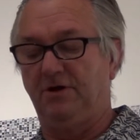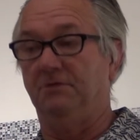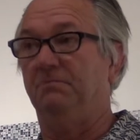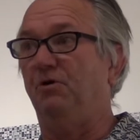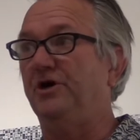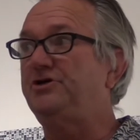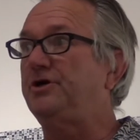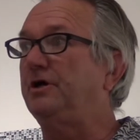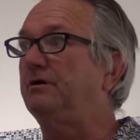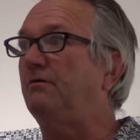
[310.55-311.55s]
Your boy,
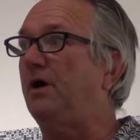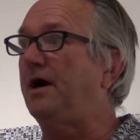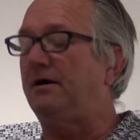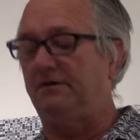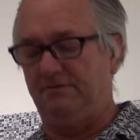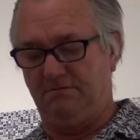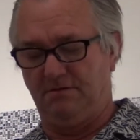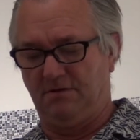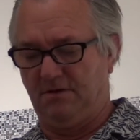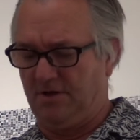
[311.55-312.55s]
she inquired.
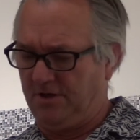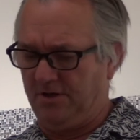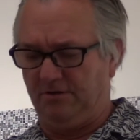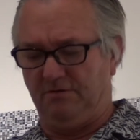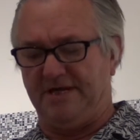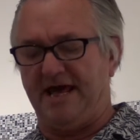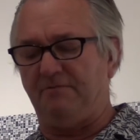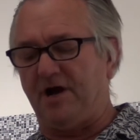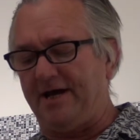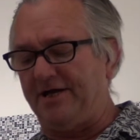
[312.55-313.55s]
You
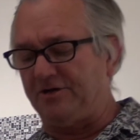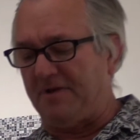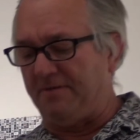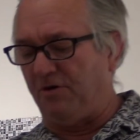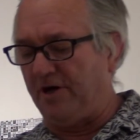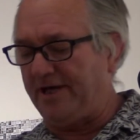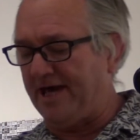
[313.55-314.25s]
damn right he's my boy.